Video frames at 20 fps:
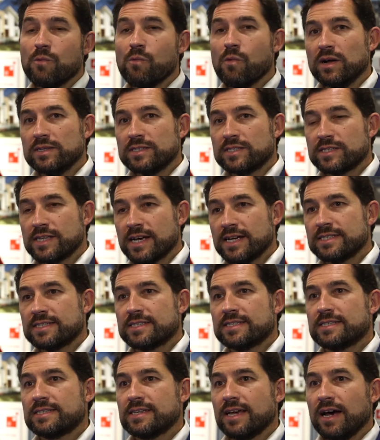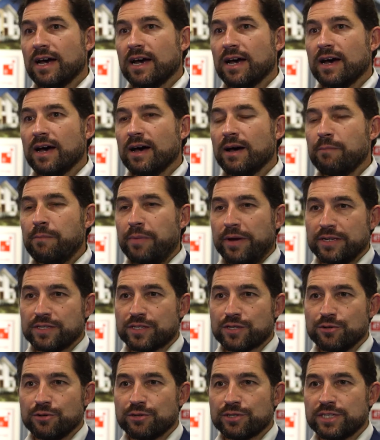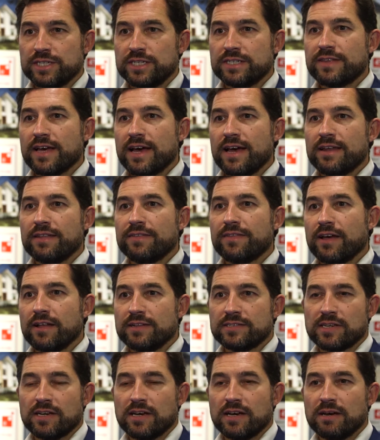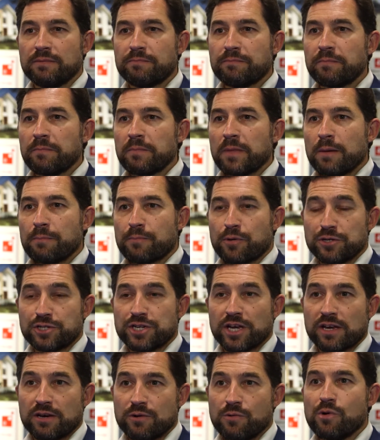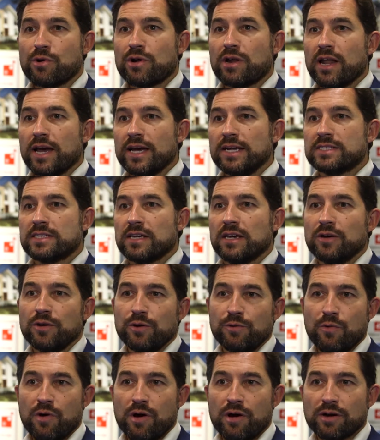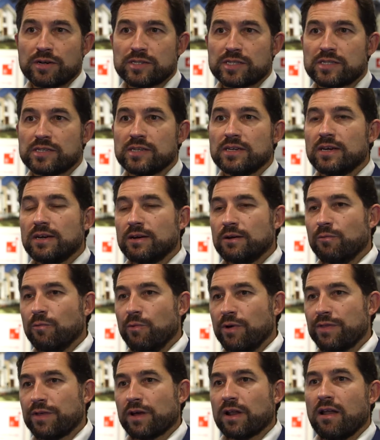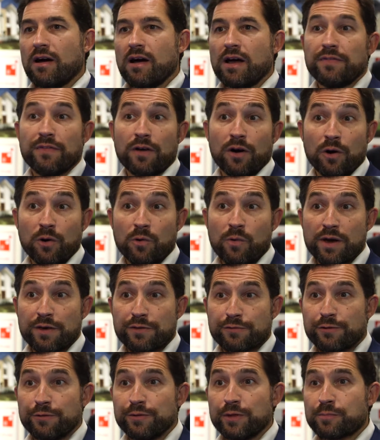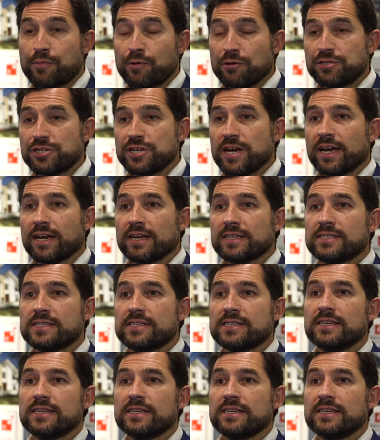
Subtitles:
Once that's been sorted, then there's a project coordinator who works with the client the whole way through the project,